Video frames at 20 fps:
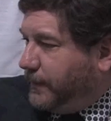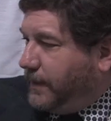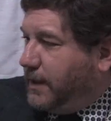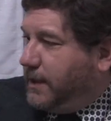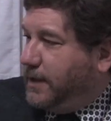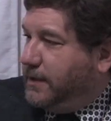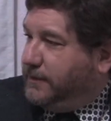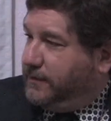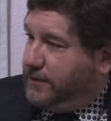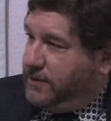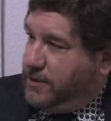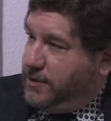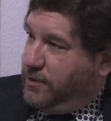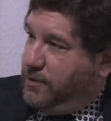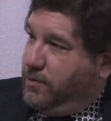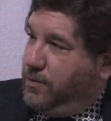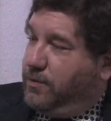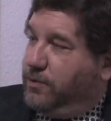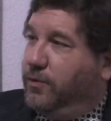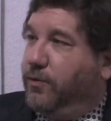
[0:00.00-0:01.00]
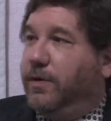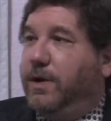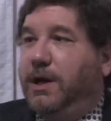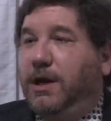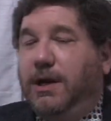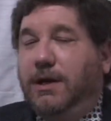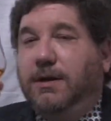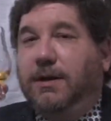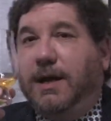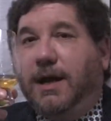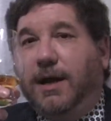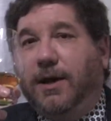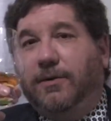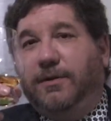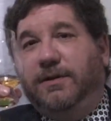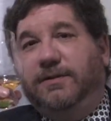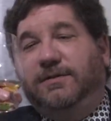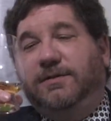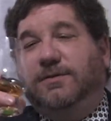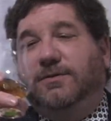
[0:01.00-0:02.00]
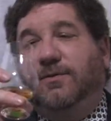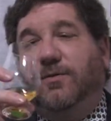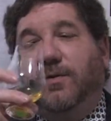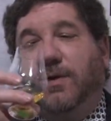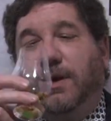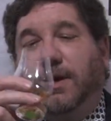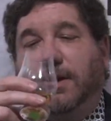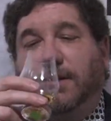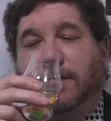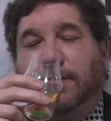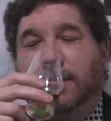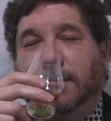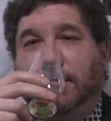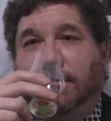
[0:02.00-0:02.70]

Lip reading: Let's do green now. This is green.